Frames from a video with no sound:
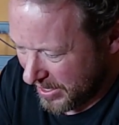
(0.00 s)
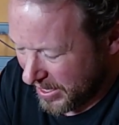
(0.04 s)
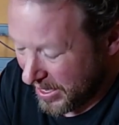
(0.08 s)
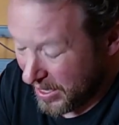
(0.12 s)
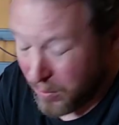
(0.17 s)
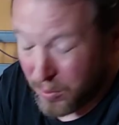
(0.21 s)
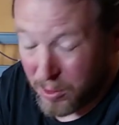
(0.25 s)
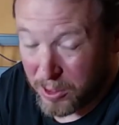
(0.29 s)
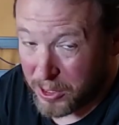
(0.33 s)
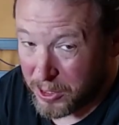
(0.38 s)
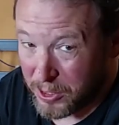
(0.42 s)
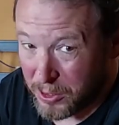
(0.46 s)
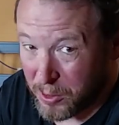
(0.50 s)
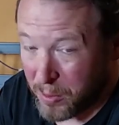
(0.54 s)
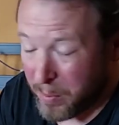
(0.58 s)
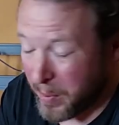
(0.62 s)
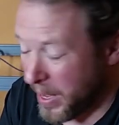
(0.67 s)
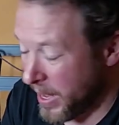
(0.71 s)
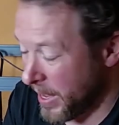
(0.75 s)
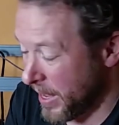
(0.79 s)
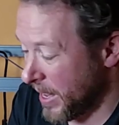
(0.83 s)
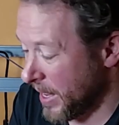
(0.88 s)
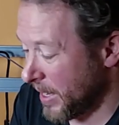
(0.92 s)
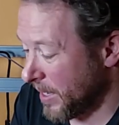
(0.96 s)
It was so
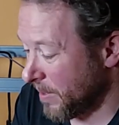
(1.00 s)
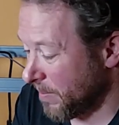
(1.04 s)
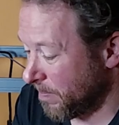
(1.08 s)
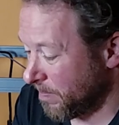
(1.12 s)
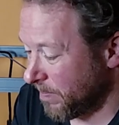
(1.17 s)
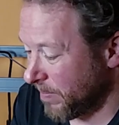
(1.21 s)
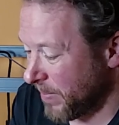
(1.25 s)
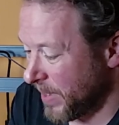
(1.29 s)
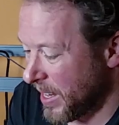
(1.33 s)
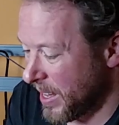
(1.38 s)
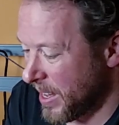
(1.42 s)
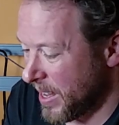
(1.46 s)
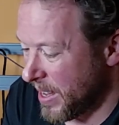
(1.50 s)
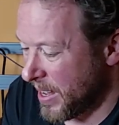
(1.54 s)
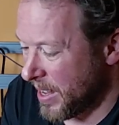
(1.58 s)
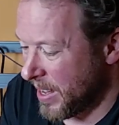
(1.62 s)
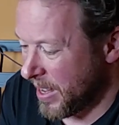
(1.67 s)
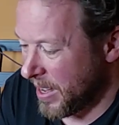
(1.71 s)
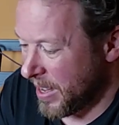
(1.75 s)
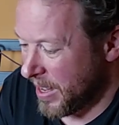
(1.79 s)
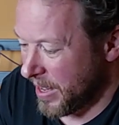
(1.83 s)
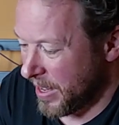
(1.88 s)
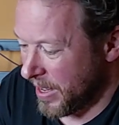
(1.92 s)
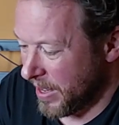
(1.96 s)
bad.
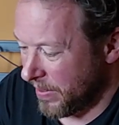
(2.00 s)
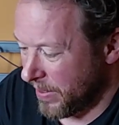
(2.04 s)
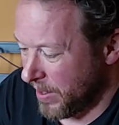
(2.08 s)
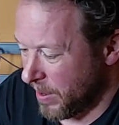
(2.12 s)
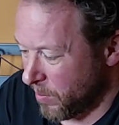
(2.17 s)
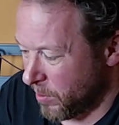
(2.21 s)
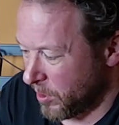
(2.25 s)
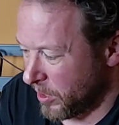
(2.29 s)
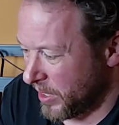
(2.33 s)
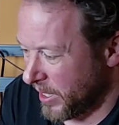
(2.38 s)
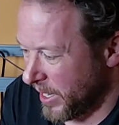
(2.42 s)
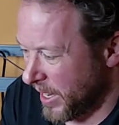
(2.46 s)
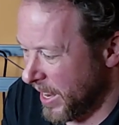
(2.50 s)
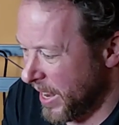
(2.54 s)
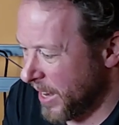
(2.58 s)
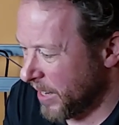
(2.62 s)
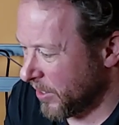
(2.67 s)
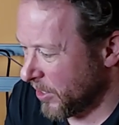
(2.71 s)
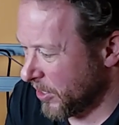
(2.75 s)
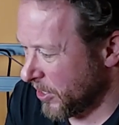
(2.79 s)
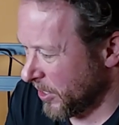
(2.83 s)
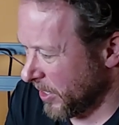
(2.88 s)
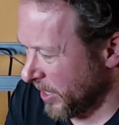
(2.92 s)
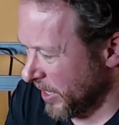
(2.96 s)
There was
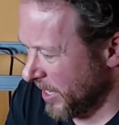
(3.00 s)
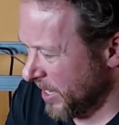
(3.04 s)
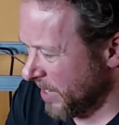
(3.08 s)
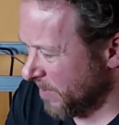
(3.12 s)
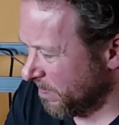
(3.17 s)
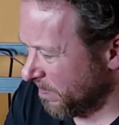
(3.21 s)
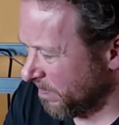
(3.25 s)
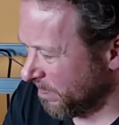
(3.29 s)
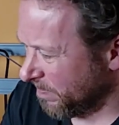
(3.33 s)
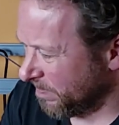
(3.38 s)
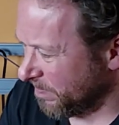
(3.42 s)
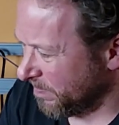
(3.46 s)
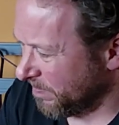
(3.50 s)
actually